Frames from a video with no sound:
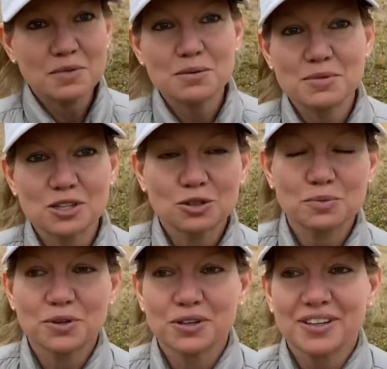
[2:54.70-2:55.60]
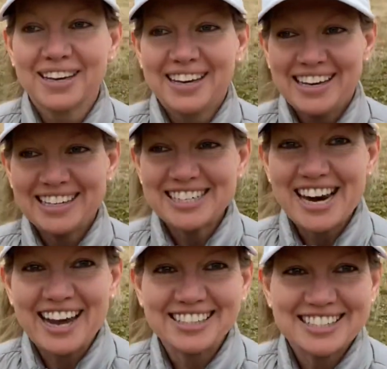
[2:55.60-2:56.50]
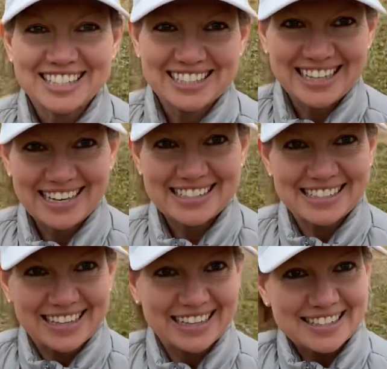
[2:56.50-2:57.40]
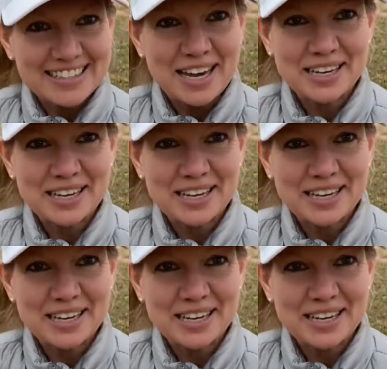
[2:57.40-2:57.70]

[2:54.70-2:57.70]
miserable and challenging days and nights,